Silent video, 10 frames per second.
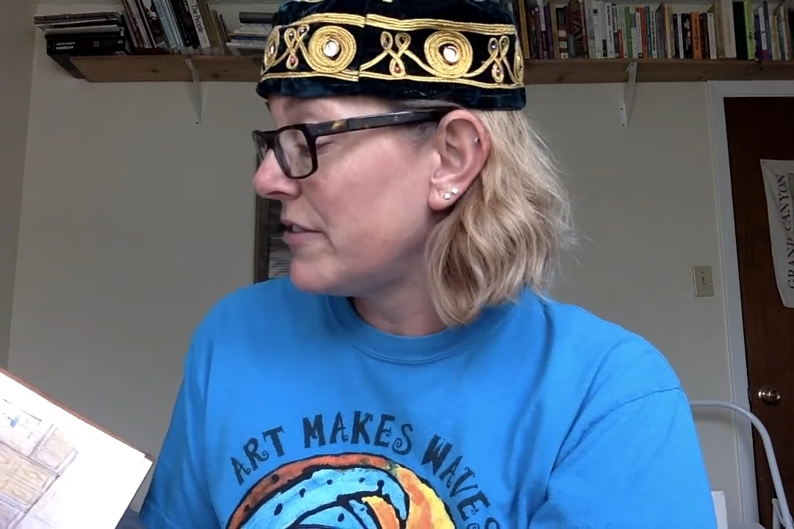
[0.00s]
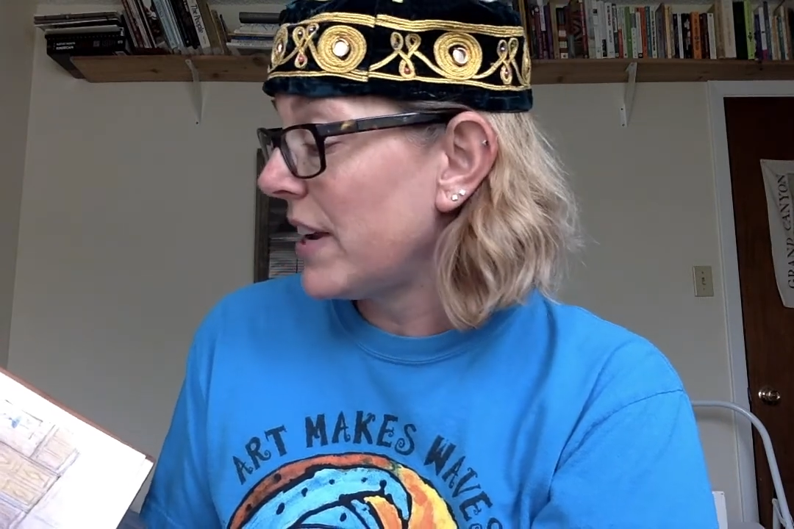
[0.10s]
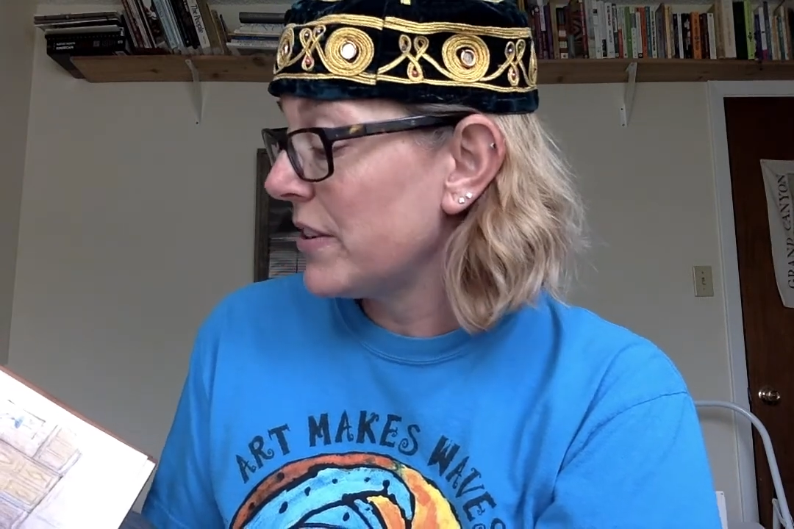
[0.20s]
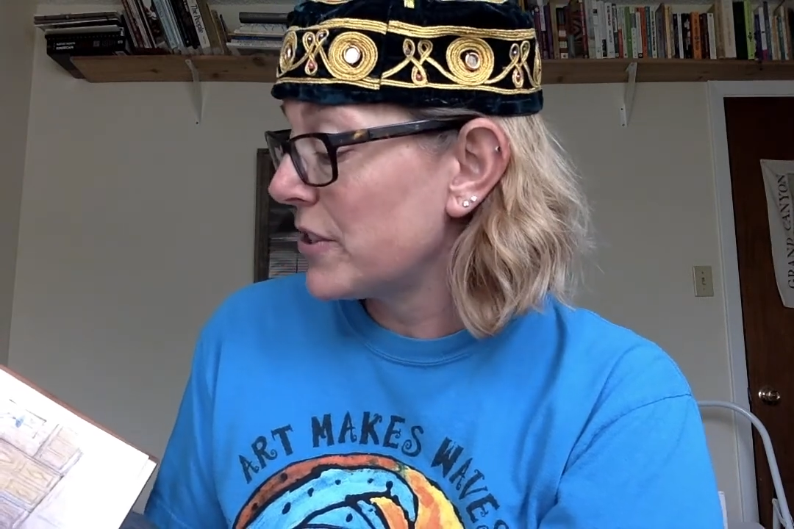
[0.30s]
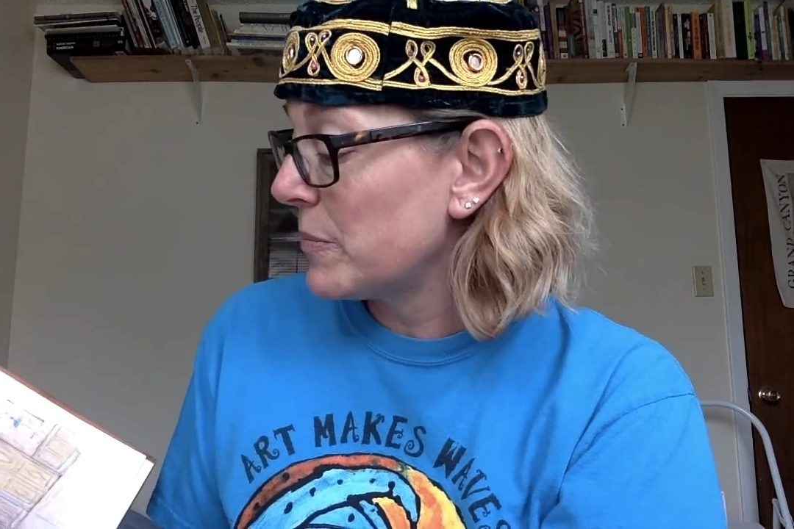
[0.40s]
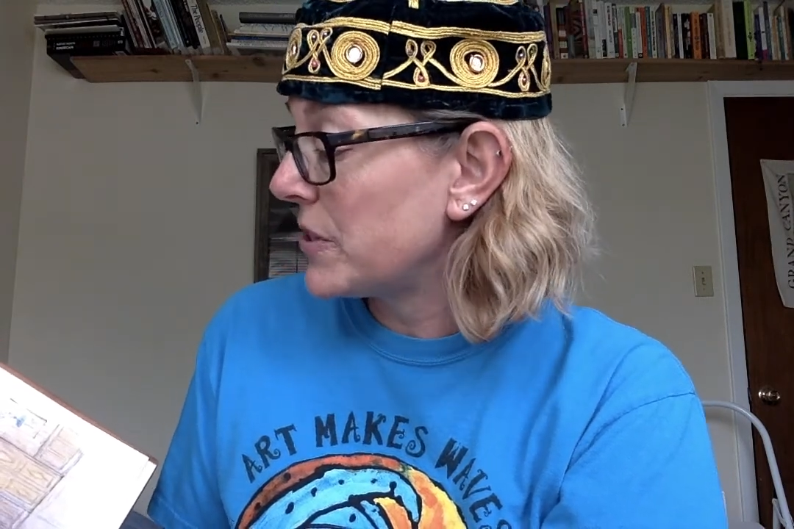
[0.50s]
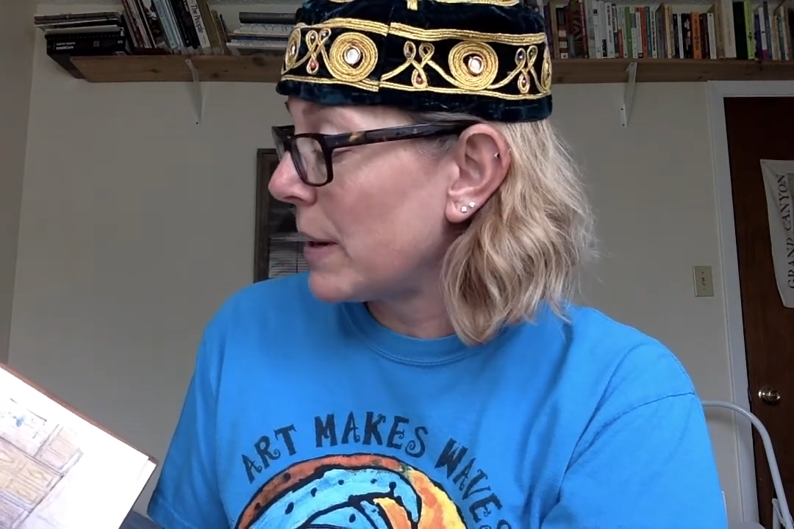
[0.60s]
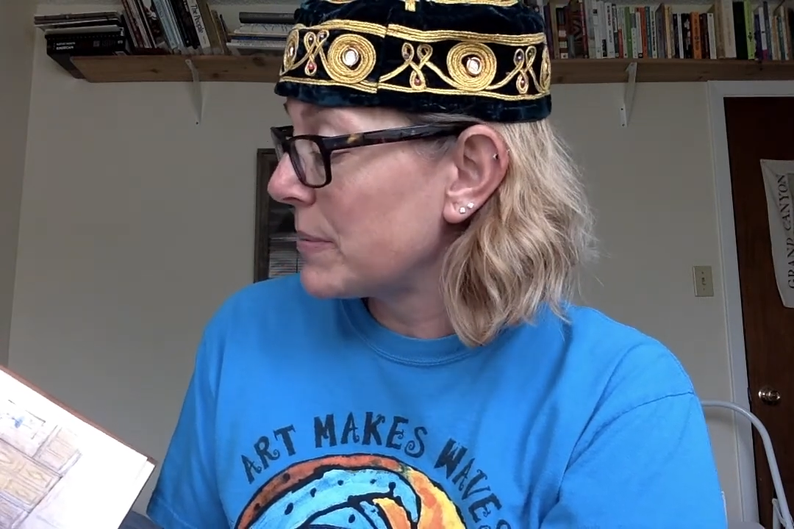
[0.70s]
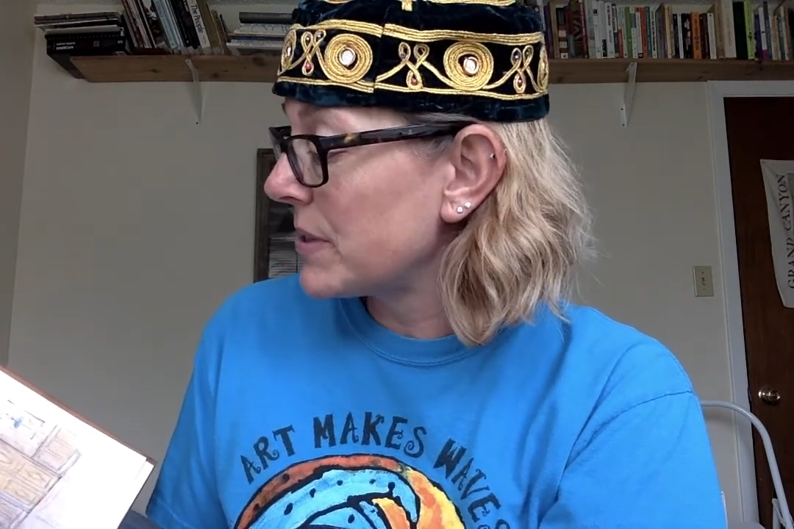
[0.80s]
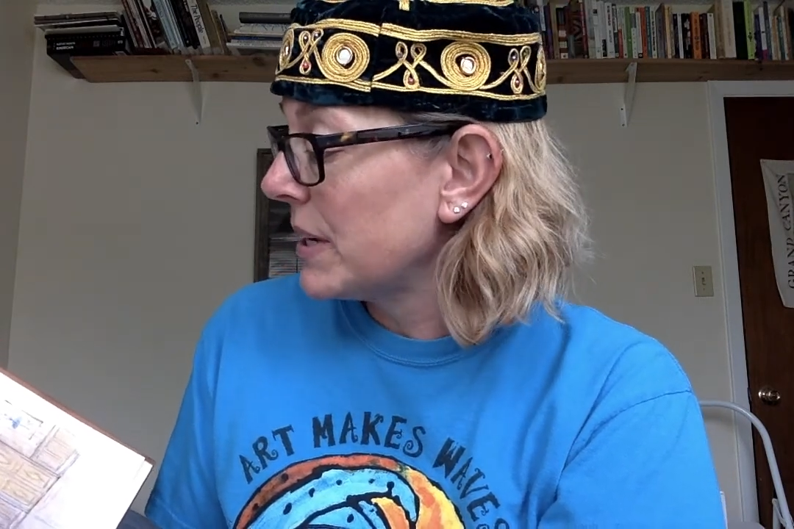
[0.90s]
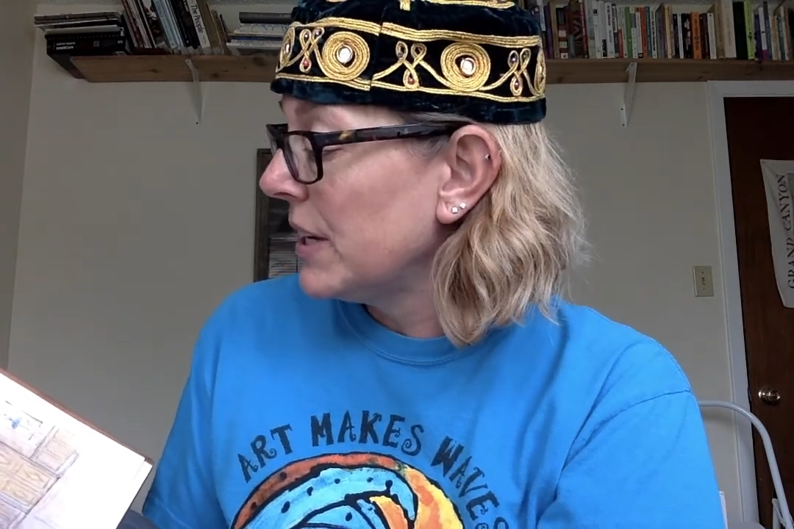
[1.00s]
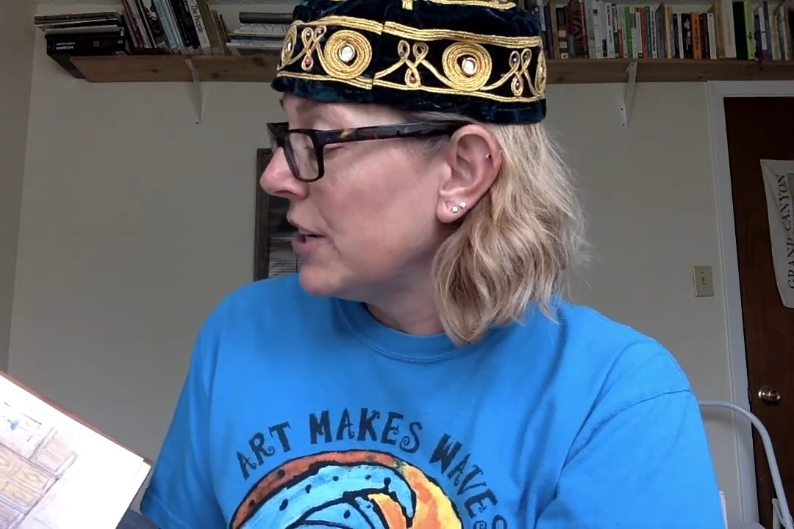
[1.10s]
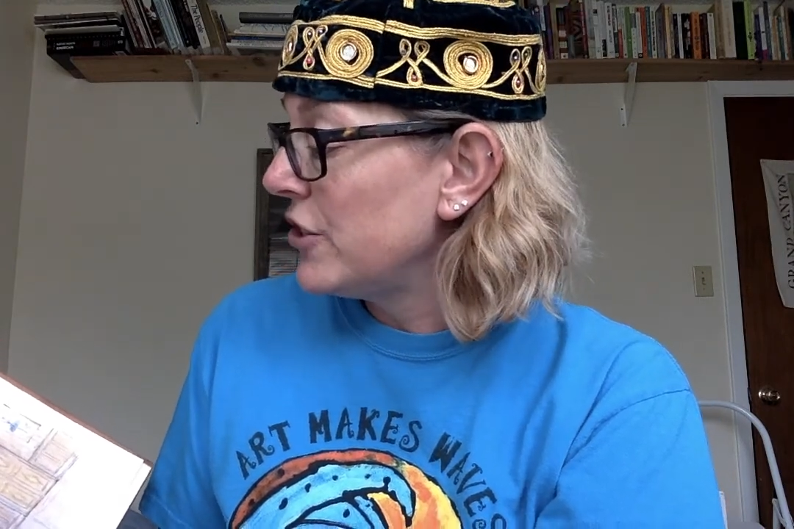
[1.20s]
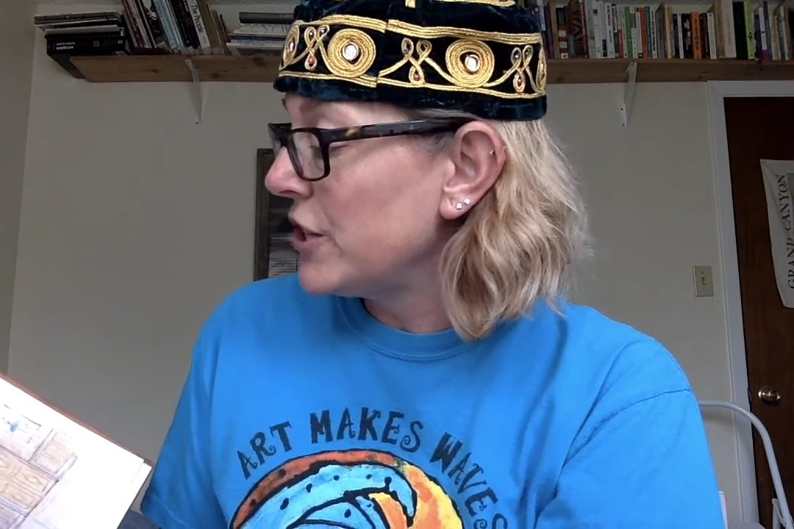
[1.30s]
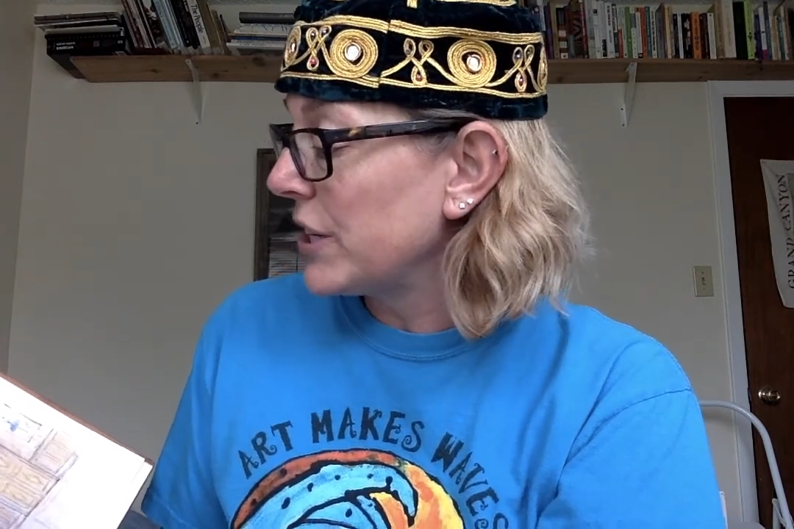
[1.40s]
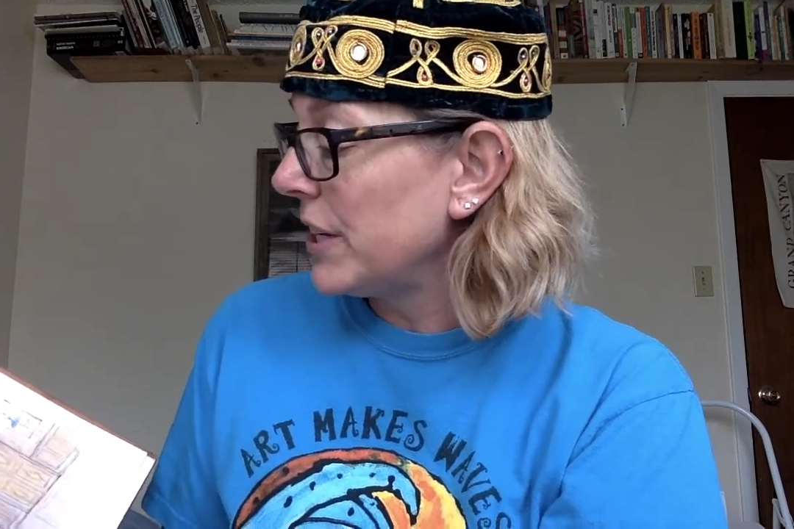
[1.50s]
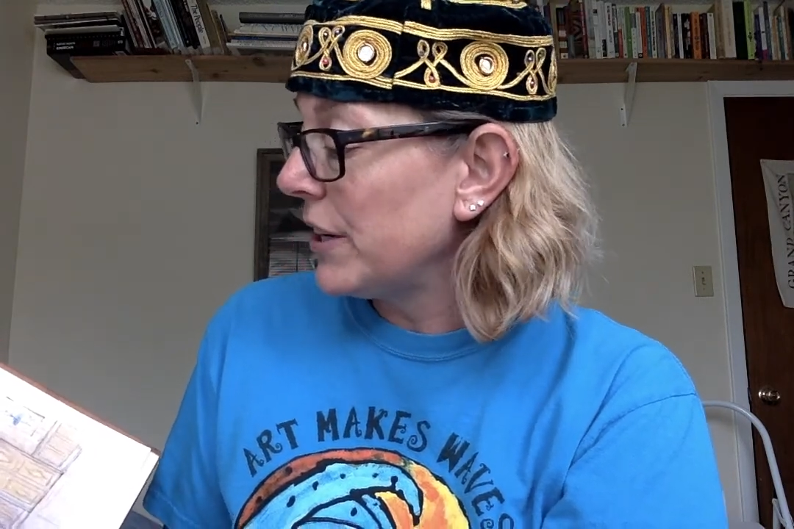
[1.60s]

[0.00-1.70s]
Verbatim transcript: down some steps. She could